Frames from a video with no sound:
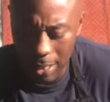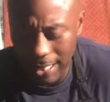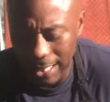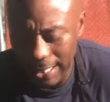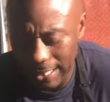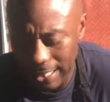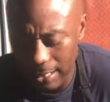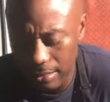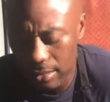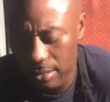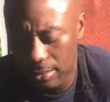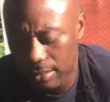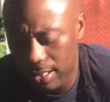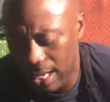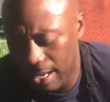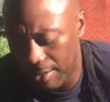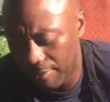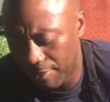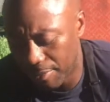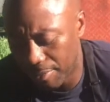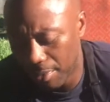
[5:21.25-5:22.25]
why that name
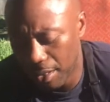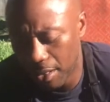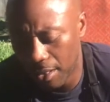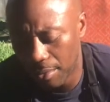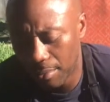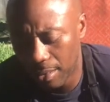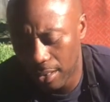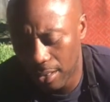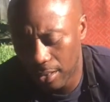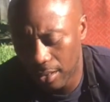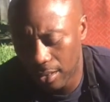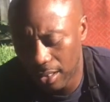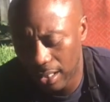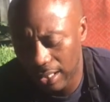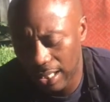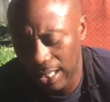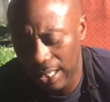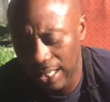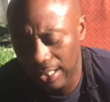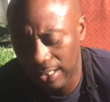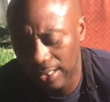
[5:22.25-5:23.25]
sounds familiar, man. I
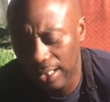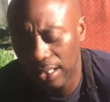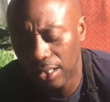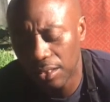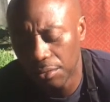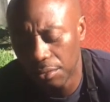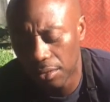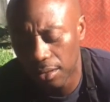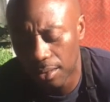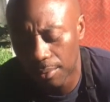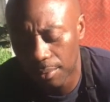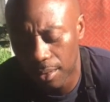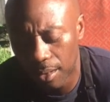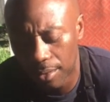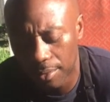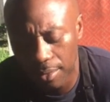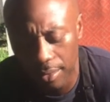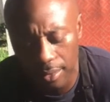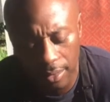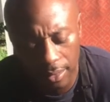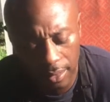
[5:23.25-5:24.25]
think I sent you something
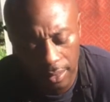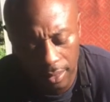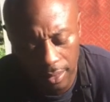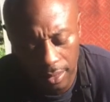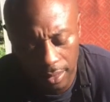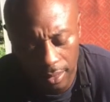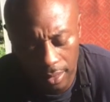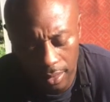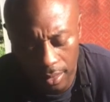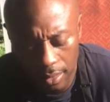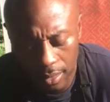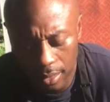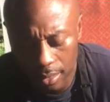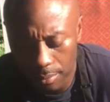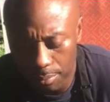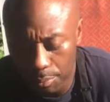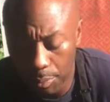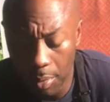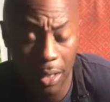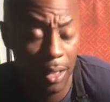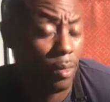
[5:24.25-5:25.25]
already.
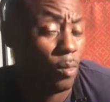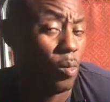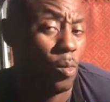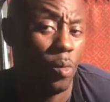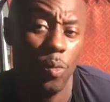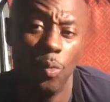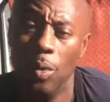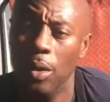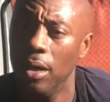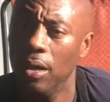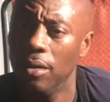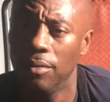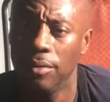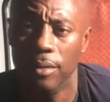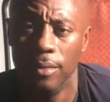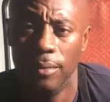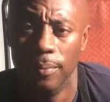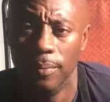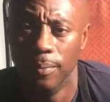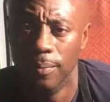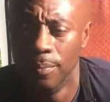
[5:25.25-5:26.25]
But whatever.
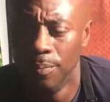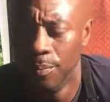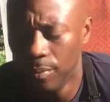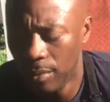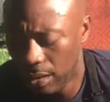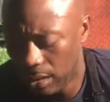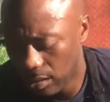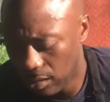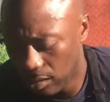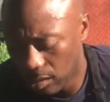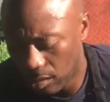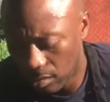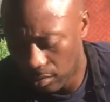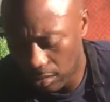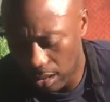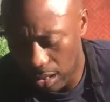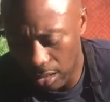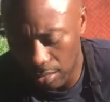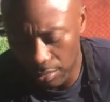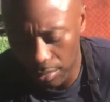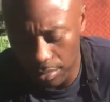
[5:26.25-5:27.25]
You know,
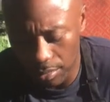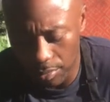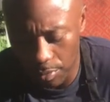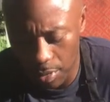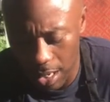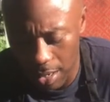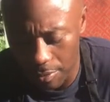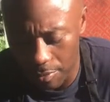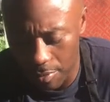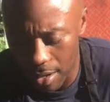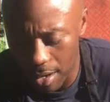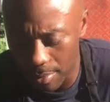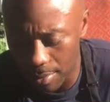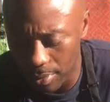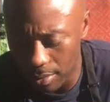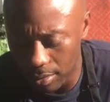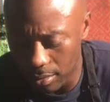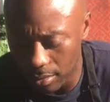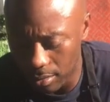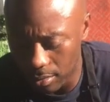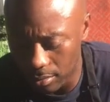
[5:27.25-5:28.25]
I don't do the round
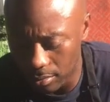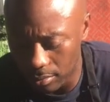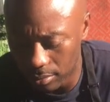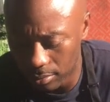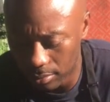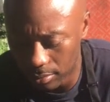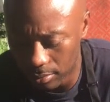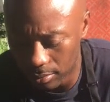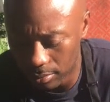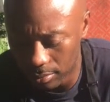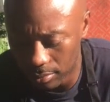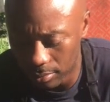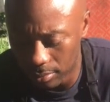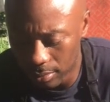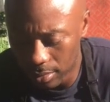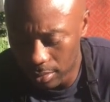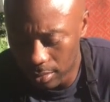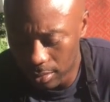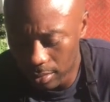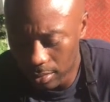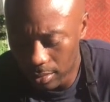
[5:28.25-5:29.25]
robin, you know.
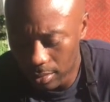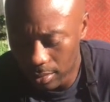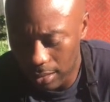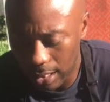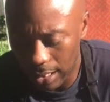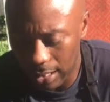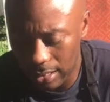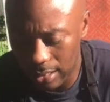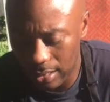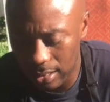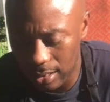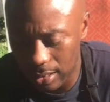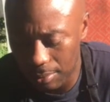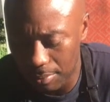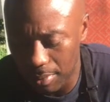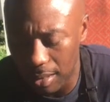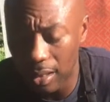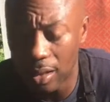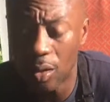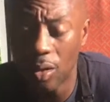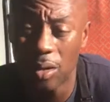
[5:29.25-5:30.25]
Like I said,
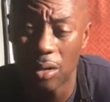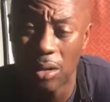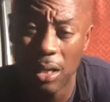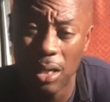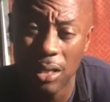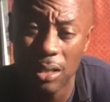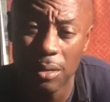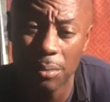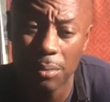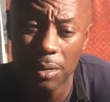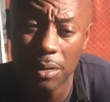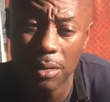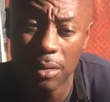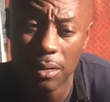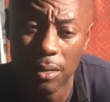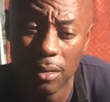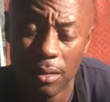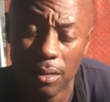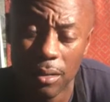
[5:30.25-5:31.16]
my loyal customers,